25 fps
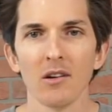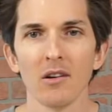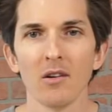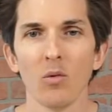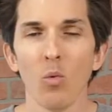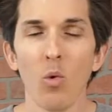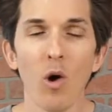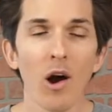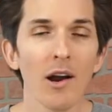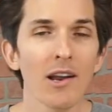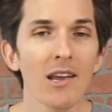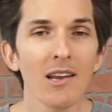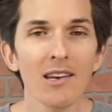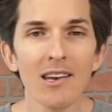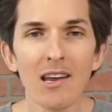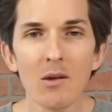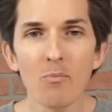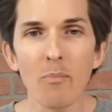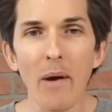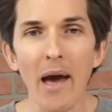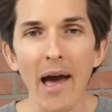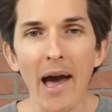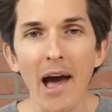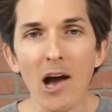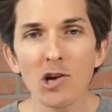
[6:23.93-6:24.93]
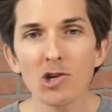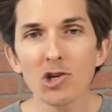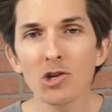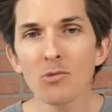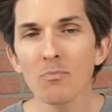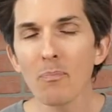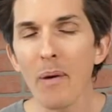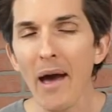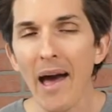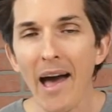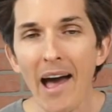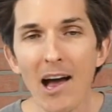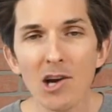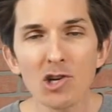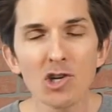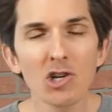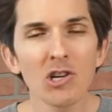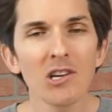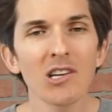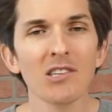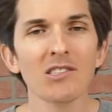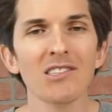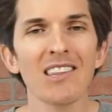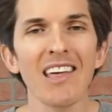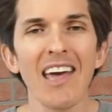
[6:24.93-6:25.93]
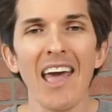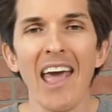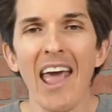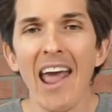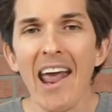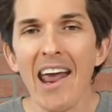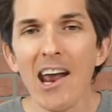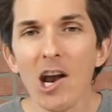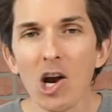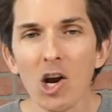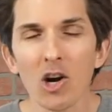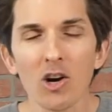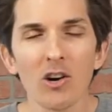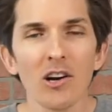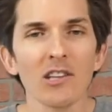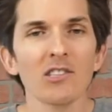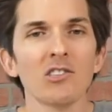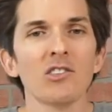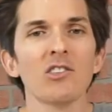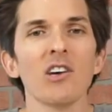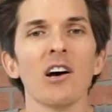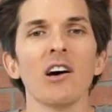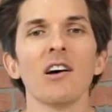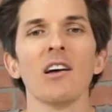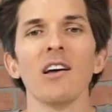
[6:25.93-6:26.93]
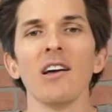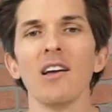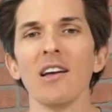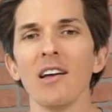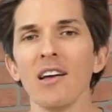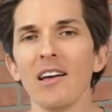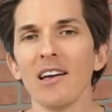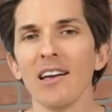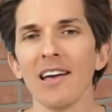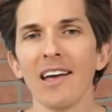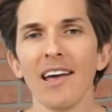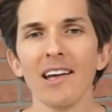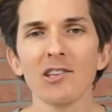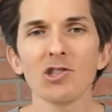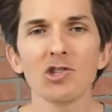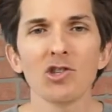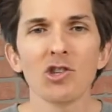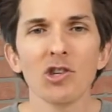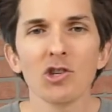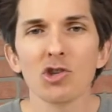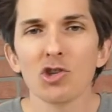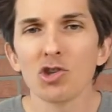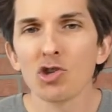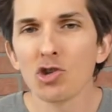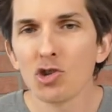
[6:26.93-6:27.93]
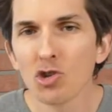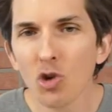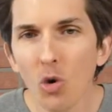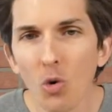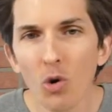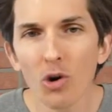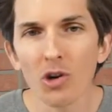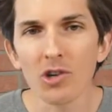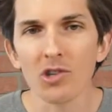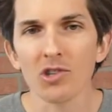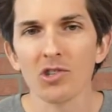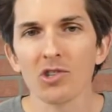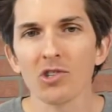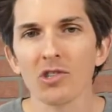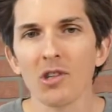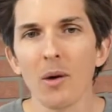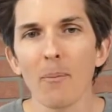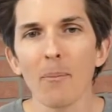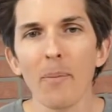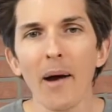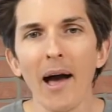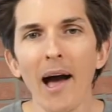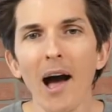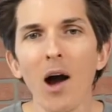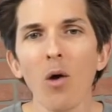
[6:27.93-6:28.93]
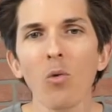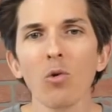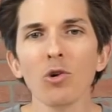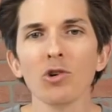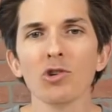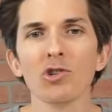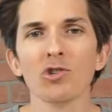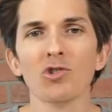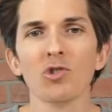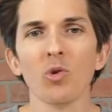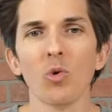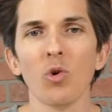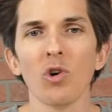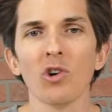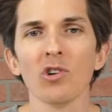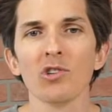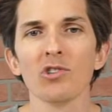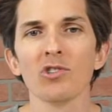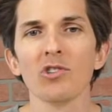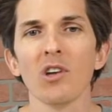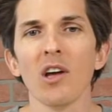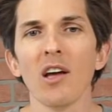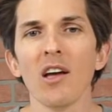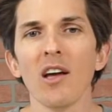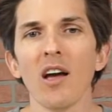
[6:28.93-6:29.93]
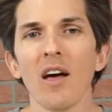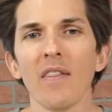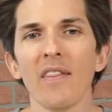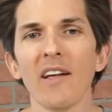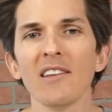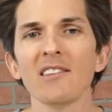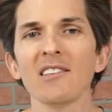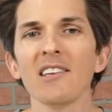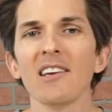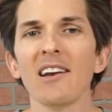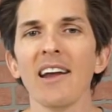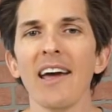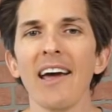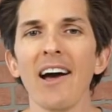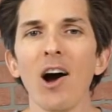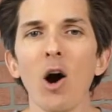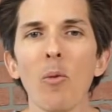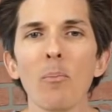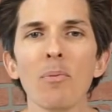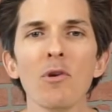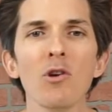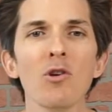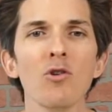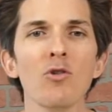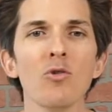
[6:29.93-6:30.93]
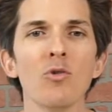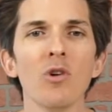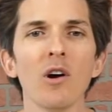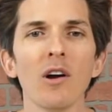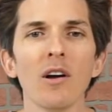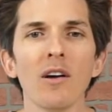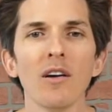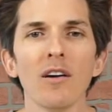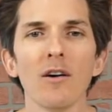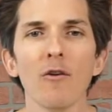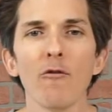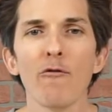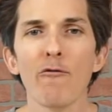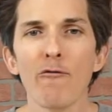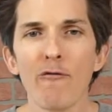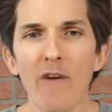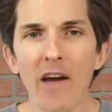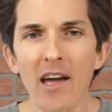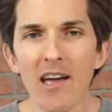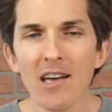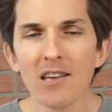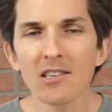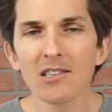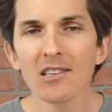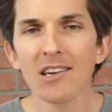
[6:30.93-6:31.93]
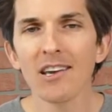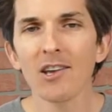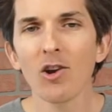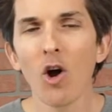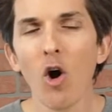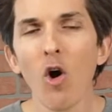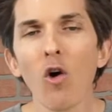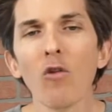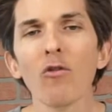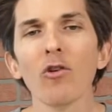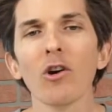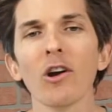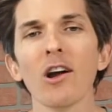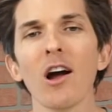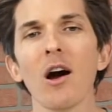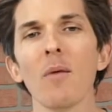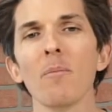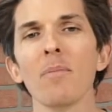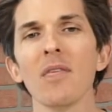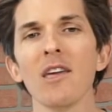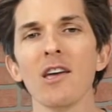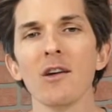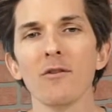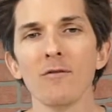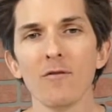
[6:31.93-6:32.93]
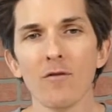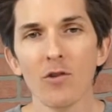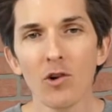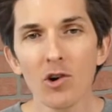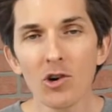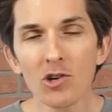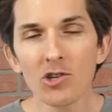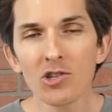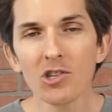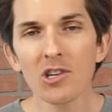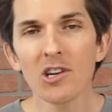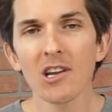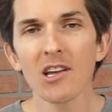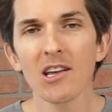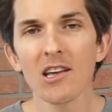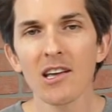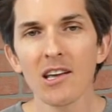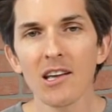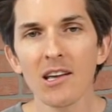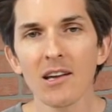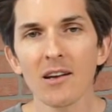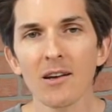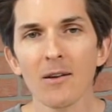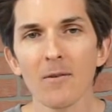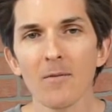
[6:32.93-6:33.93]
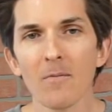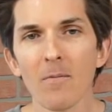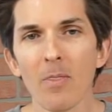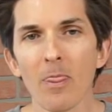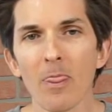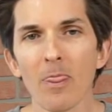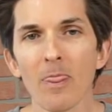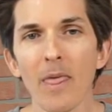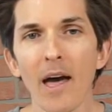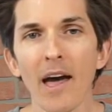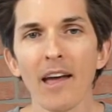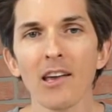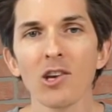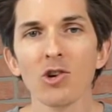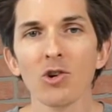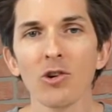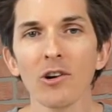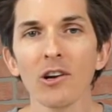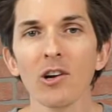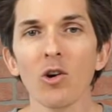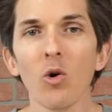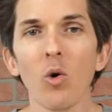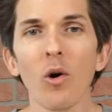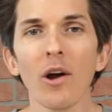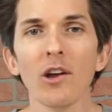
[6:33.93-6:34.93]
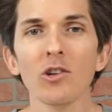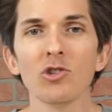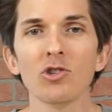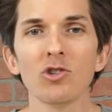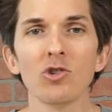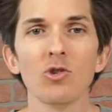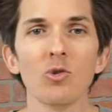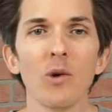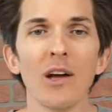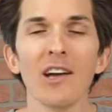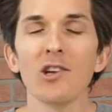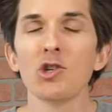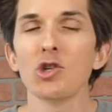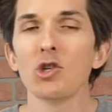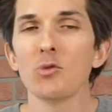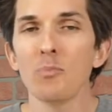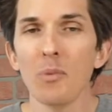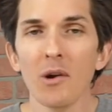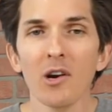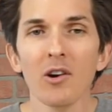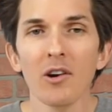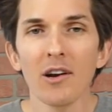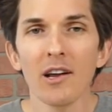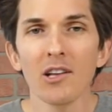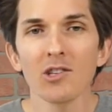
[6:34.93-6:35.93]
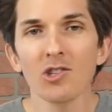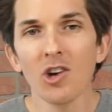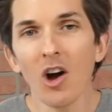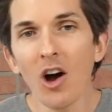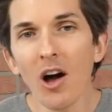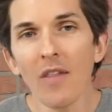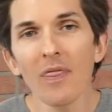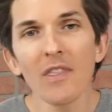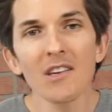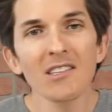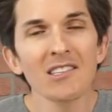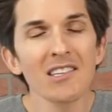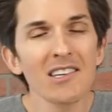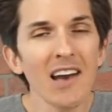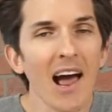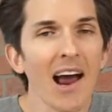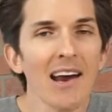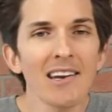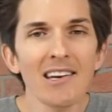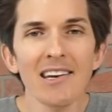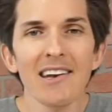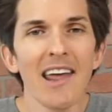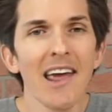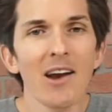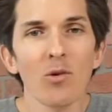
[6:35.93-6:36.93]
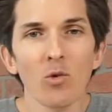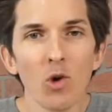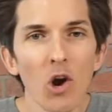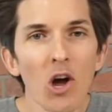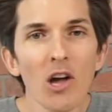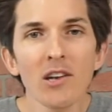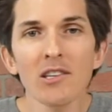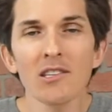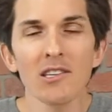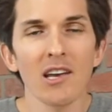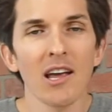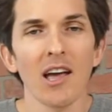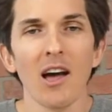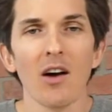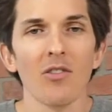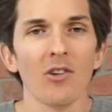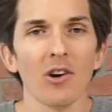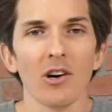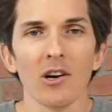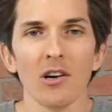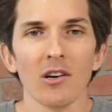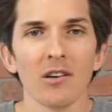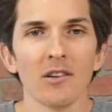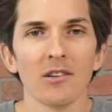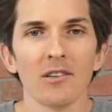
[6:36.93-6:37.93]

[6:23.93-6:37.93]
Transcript: Why do you need passion? Passion is the anchor. It's the source, the power source that's going to help you face and overcome the adversity that you're going to experience on this 90-day run together.